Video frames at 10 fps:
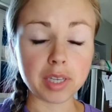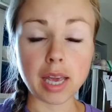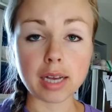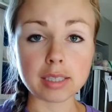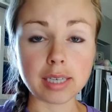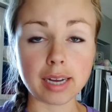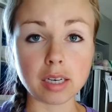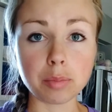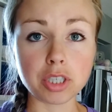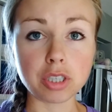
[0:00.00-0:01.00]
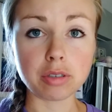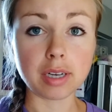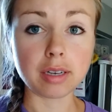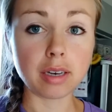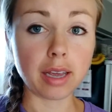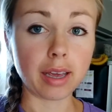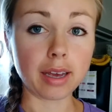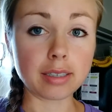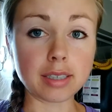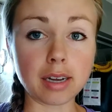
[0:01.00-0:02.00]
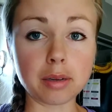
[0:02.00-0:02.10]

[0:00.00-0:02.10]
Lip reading: yeah, snack number 2 done, and